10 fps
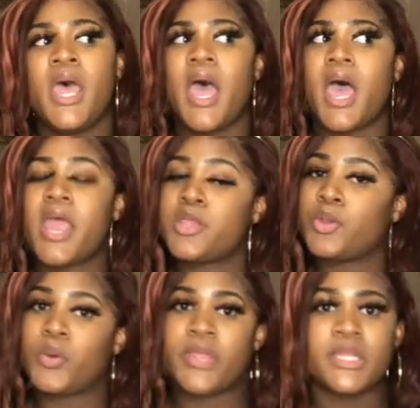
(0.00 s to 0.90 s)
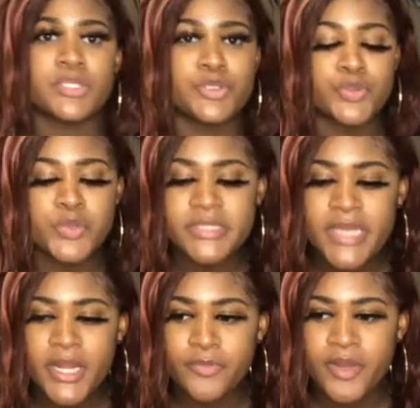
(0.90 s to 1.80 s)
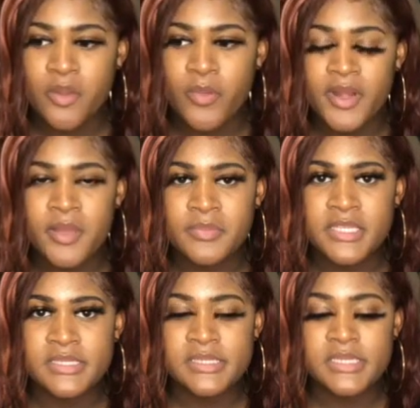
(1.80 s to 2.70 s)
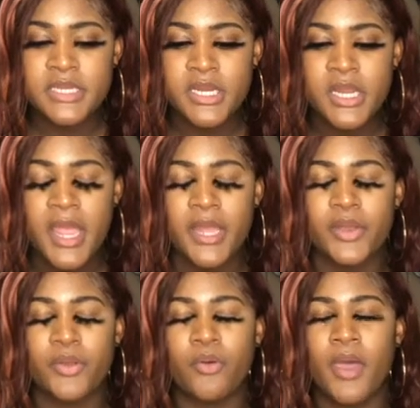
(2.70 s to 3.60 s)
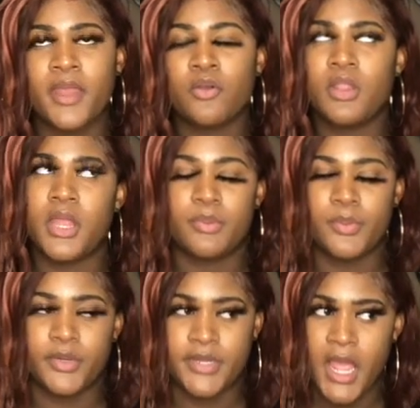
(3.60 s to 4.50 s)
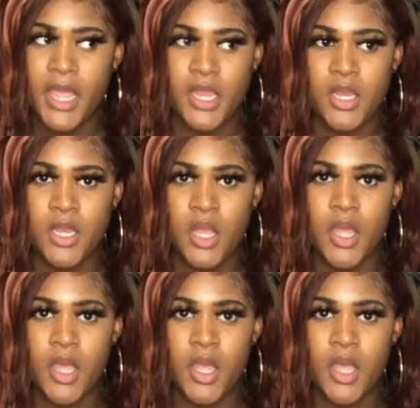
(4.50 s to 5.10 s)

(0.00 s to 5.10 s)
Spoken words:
I know that suicide rate went up this year. I know a lot of people are dying